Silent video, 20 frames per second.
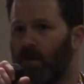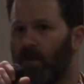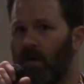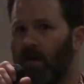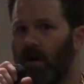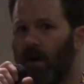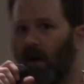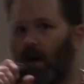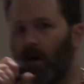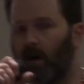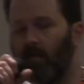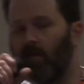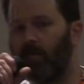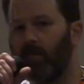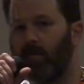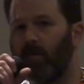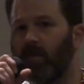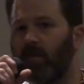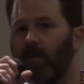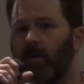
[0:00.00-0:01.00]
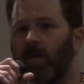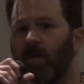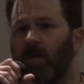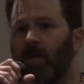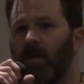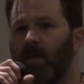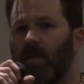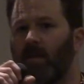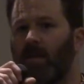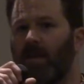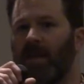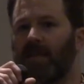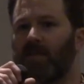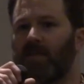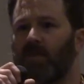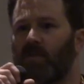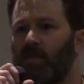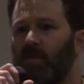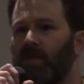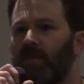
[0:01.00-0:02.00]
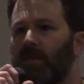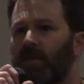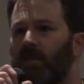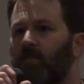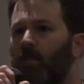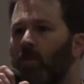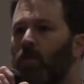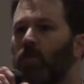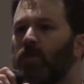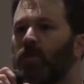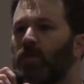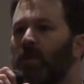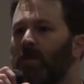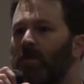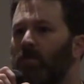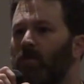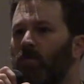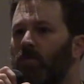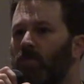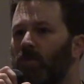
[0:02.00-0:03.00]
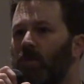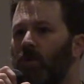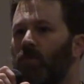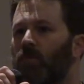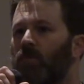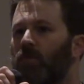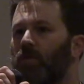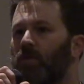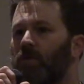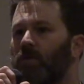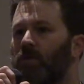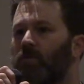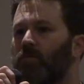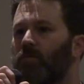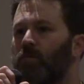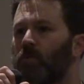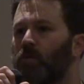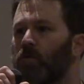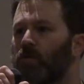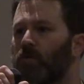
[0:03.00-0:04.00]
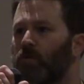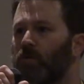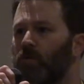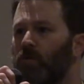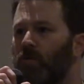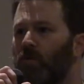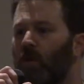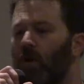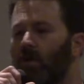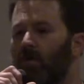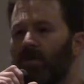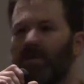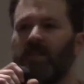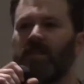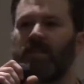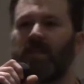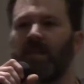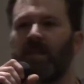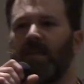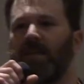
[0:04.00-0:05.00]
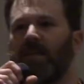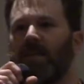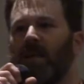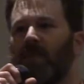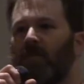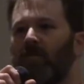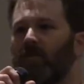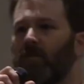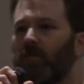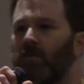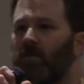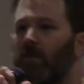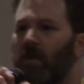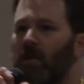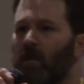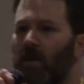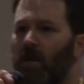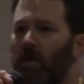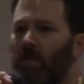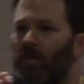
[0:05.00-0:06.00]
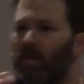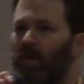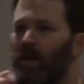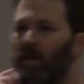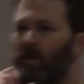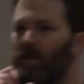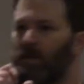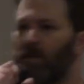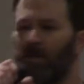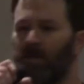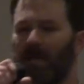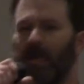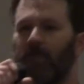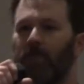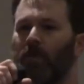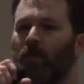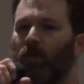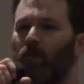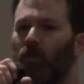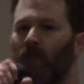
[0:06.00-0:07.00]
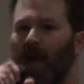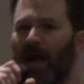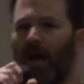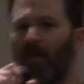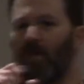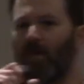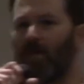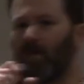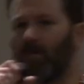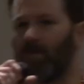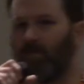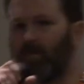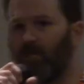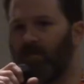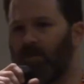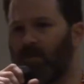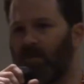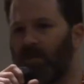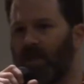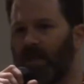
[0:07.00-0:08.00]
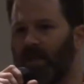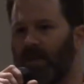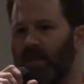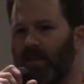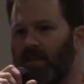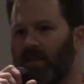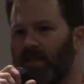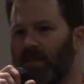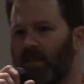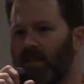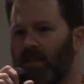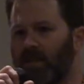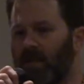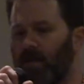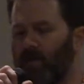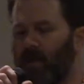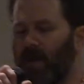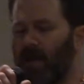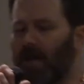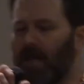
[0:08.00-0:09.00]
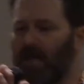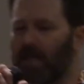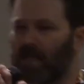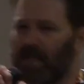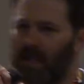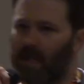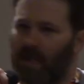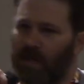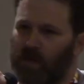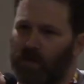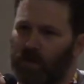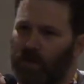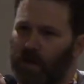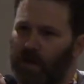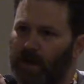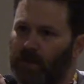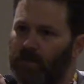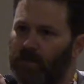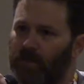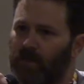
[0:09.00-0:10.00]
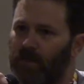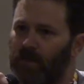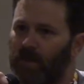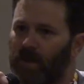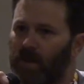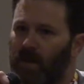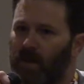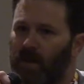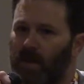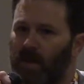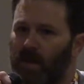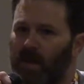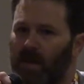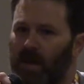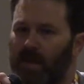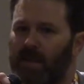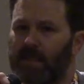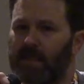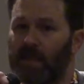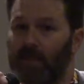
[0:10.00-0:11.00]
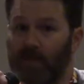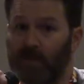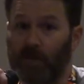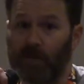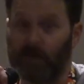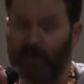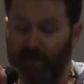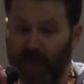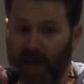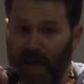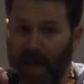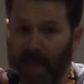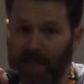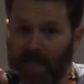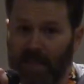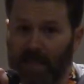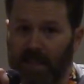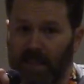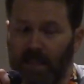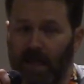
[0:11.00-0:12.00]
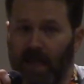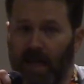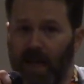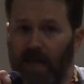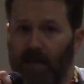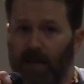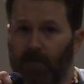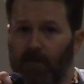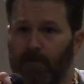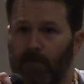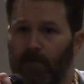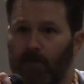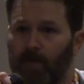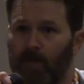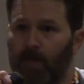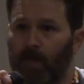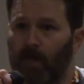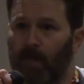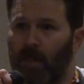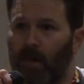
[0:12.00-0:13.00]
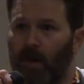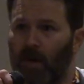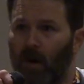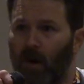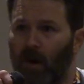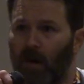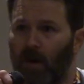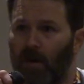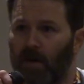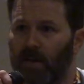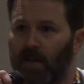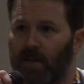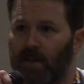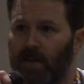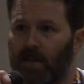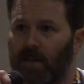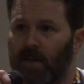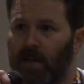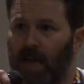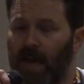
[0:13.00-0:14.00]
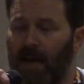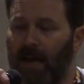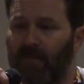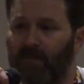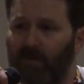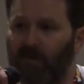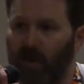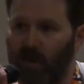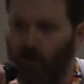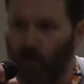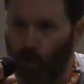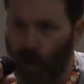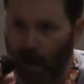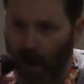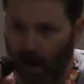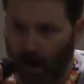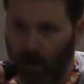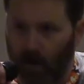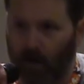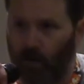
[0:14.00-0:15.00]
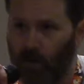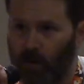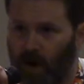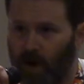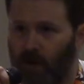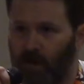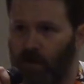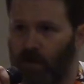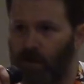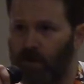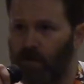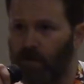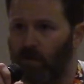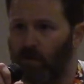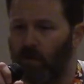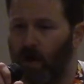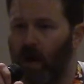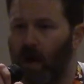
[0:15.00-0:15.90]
Um, that's the reason most people don't pursue artistic endeavors because the people around them think that it's a pie in the sky dream, except for the fact that art is everywhere around you